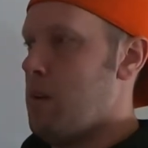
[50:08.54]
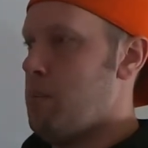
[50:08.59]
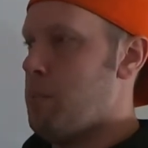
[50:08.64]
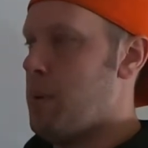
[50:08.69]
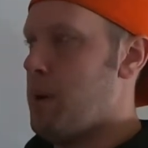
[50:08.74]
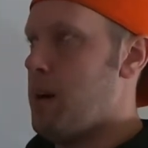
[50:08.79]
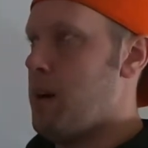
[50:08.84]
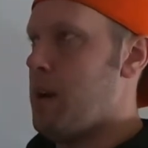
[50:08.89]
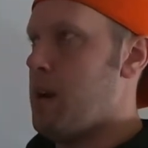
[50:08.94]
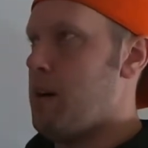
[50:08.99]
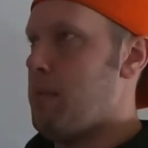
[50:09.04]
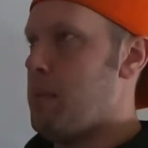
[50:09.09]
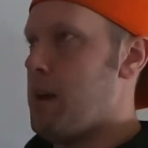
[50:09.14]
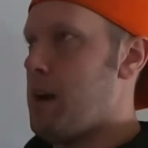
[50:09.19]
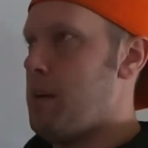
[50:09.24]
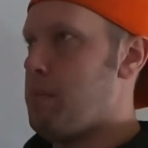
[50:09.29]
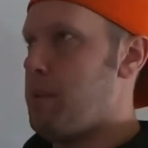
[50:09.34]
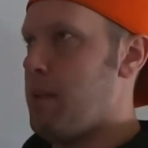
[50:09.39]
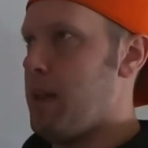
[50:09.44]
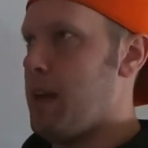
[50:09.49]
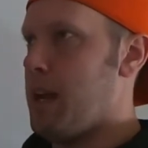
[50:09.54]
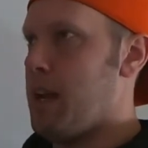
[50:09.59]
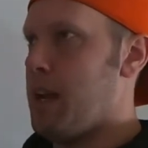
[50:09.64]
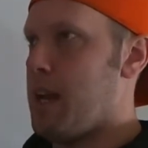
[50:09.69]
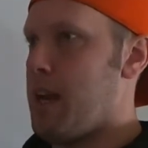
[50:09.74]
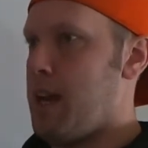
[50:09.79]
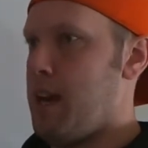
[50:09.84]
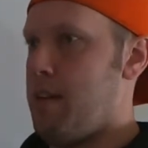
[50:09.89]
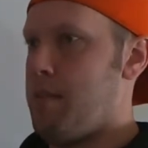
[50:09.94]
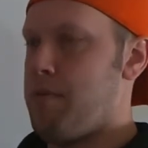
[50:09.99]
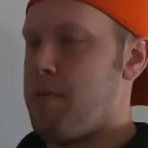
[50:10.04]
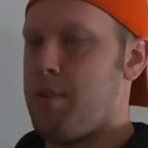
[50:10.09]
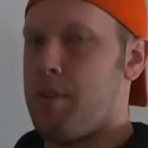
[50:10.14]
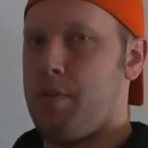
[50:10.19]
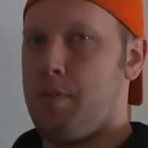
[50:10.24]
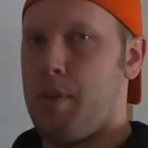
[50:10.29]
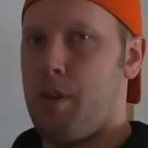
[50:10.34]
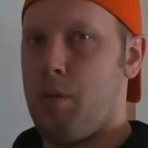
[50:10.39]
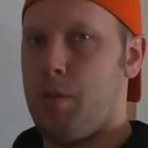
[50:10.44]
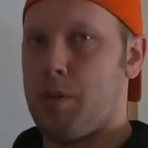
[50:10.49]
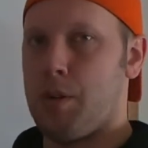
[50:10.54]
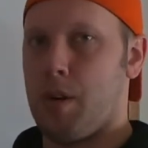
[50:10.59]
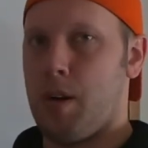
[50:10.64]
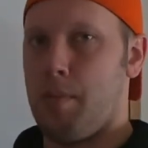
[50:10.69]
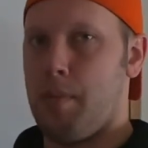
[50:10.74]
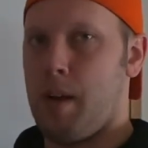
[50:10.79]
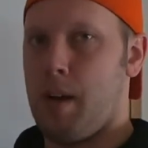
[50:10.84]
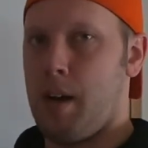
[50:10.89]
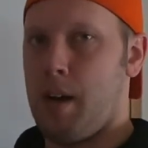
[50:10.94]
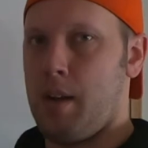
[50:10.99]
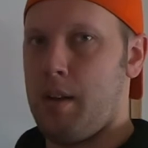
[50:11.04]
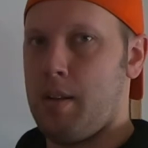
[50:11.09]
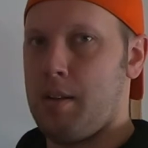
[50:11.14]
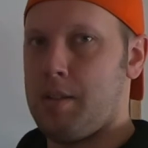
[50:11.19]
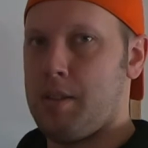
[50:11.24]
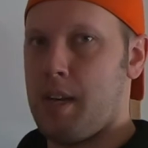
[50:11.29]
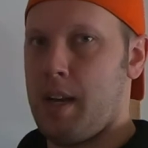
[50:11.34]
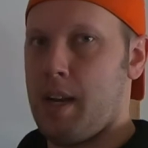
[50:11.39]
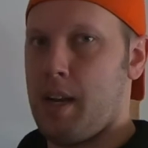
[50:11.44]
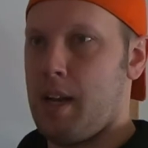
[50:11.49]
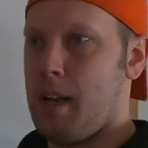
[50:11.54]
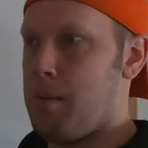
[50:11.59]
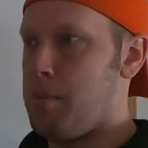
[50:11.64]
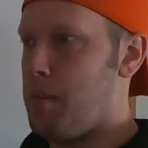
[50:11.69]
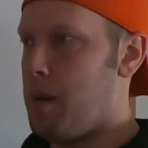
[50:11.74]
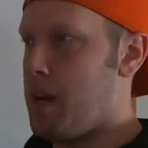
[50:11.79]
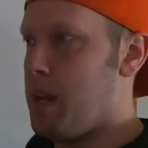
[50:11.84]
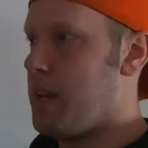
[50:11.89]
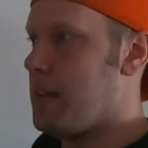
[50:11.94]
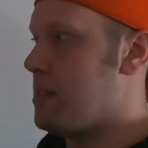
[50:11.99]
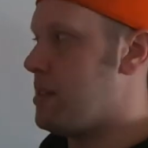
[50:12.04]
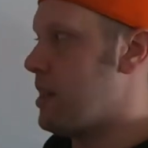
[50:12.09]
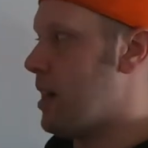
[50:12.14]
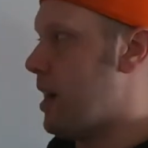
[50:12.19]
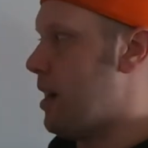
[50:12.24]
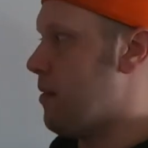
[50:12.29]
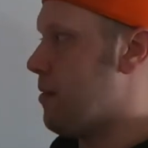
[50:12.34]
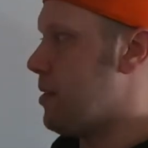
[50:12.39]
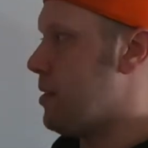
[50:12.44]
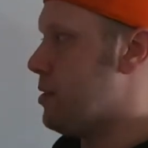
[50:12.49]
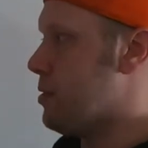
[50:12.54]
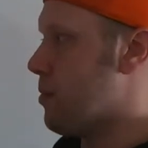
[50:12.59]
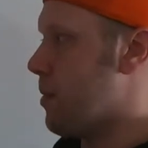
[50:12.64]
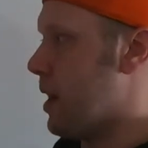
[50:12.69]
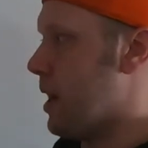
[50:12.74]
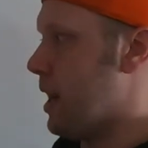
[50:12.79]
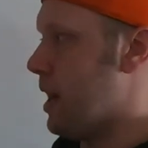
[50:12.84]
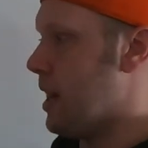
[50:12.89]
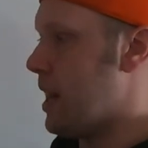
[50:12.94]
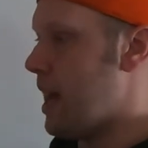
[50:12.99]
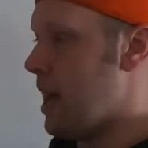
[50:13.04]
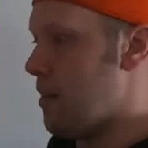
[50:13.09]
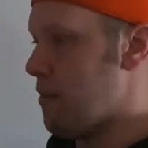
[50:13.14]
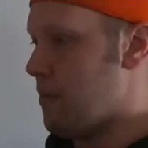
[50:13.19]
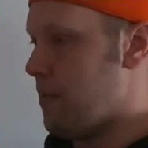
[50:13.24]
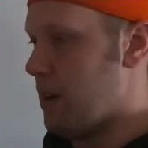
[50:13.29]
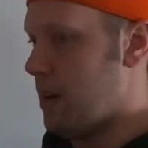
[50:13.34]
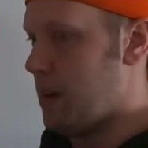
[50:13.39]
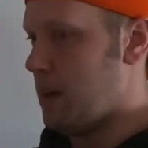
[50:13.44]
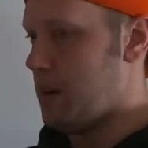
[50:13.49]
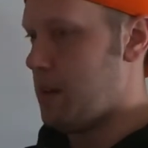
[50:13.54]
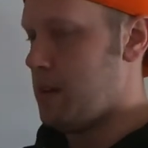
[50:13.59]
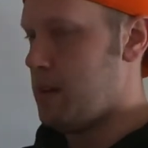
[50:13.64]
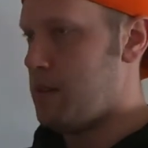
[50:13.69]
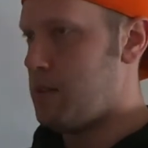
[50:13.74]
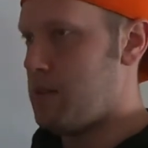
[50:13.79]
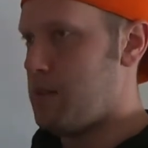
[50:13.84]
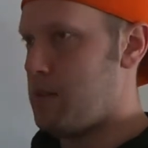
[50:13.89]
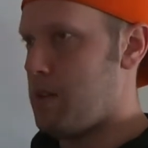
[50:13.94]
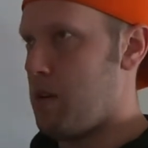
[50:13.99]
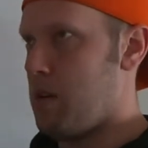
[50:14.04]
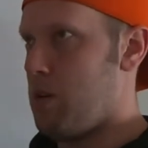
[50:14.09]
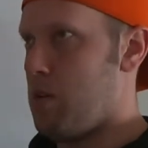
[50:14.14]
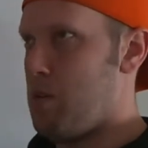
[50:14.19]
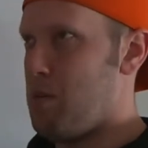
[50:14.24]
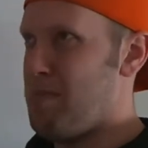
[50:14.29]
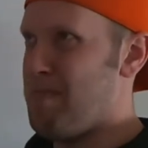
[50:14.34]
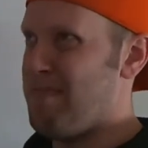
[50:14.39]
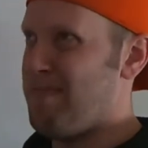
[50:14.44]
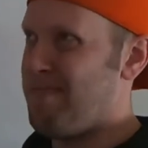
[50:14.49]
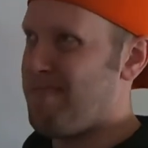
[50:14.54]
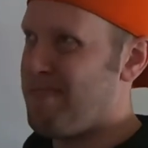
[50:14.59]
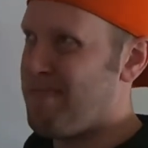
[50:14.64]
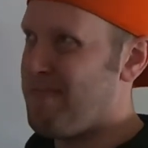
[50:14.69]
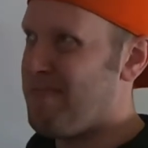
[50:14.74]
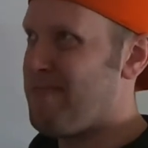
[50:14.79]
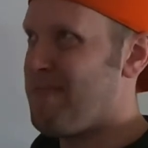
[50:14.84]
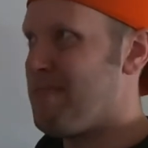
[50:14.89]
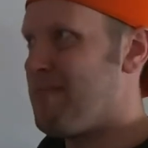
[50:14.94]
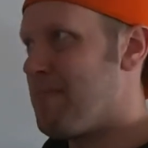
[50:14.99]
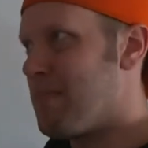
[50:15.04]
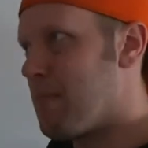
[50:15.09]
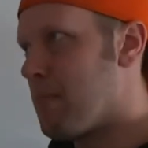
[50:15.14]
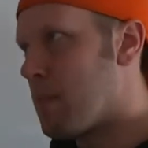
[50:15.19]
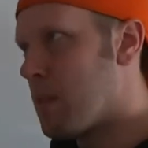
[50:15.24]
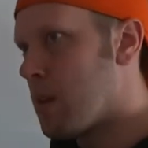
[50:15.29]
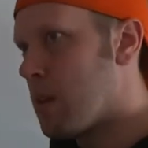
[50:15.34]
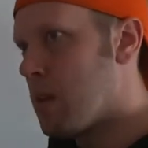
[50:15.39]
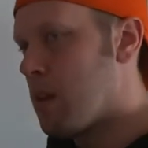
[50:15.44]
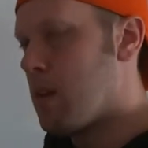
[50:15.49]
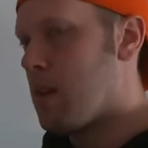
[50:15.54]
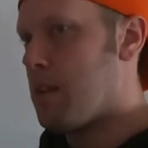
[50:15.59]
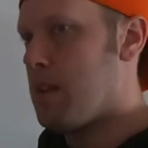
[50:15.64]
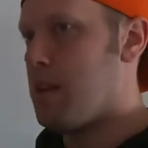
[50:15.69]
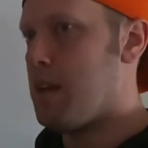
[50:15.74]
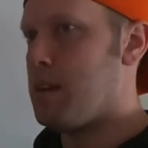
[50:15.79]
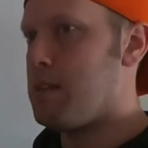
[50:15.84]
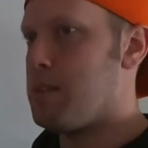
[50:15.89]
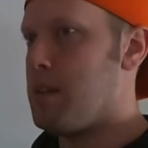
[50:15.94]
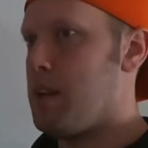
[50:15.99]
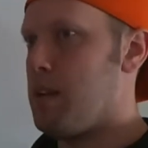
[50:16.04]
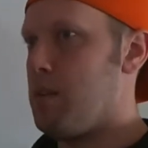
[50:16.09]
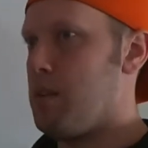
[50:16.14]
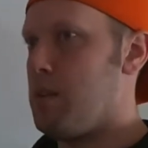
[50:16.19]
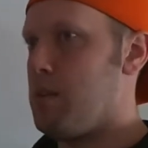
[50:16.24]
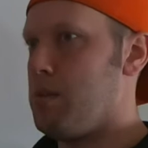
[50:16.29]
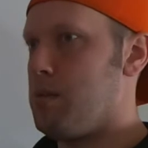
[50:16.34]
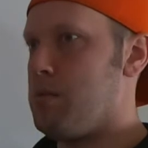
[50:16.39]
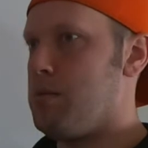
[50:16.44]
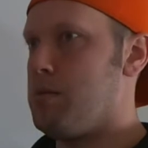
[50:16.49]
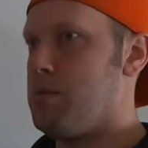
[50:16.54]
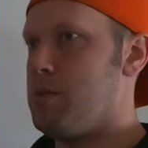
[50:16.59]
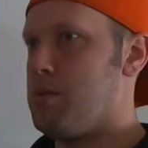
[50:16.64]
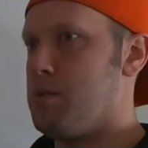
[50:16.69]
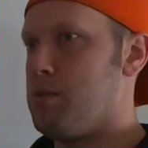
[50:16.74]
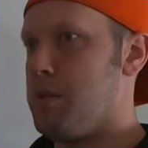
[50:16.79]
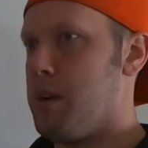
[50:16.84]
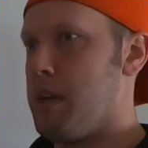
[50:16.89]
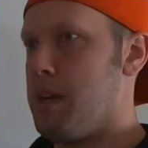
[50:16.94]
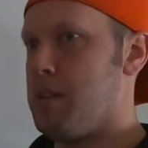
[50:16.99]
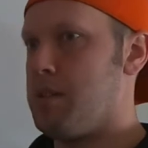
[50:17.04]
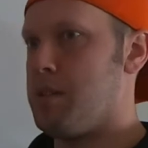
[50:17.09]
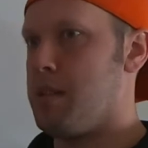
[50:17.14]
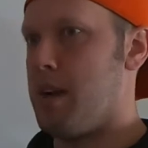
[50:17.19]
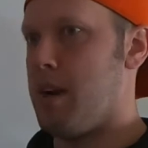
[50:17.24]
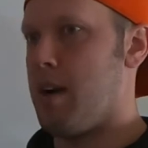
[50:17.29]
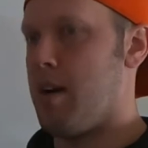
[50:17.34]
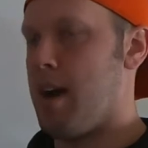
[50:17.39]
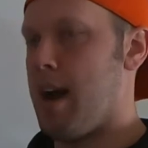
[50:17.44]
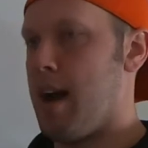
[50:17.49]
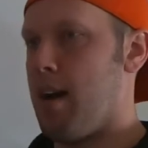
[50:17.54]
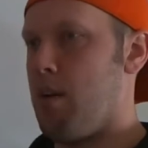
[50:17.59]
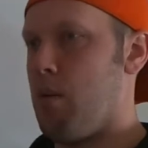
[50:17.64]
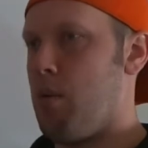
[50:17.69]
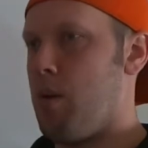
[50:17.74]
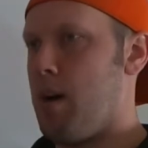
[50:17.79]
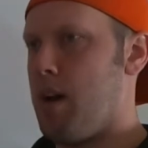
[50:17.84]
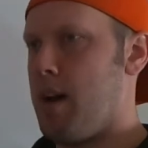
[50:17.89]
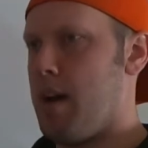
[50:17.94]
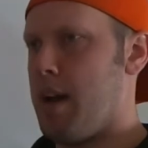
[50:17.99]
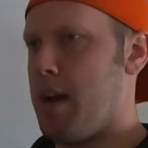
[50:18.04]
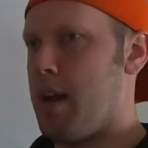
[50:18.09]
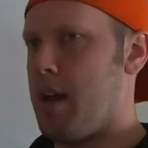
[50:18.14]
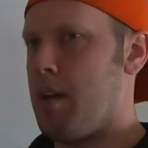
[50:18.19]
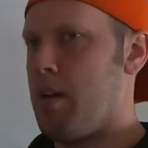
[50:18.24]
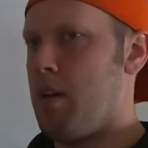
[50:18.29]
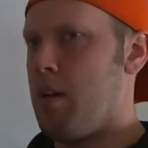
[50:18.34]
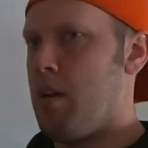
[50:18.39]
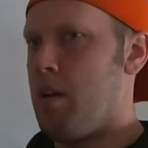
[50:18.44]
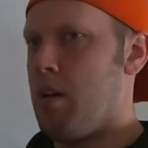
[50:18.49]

but I'm not planning ahead for the future. I'm not setting any money aside for this rainy day fund. So things get a little strange there. How do I